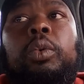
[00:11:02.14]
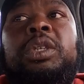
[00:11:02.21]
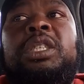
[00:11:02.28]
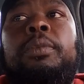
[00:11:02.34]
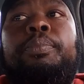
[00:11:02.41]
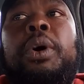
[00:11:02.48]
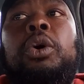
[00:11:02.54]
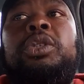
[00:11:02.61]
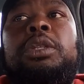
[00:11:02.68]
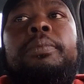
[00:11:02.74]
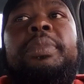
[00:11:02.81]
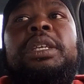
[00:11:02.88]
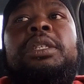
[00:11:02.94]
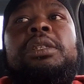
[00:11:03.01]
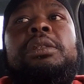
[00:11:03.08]
was supposed to
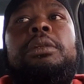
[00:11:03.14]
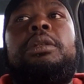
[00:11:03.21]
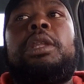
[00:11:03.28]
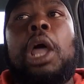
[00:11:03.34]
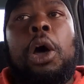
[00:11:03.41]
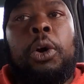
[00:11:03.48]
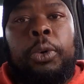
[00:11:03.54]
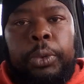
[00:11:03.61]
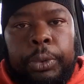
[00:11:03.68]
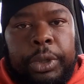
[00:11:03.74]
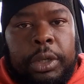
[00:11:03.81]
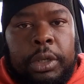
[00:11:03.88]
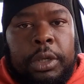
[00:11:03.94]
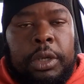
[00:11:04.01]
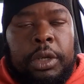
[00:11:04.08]
be stoned.
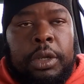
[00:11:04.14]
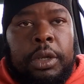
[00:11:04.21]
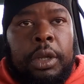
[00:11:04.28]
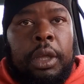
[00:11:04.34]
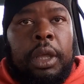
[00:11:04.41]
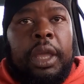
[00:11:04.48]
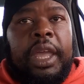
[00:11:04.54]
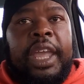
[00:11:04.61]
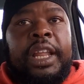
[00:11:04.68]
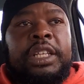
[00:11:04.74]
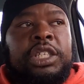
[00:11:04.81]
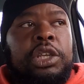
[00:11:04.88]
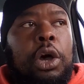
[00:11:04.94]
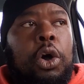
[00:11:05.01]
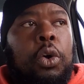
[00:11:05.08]
And
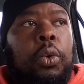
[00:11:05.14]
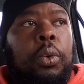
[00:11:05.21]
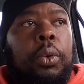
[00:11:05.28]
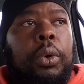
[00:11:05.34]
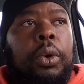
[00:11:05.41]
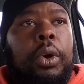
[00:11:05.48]
so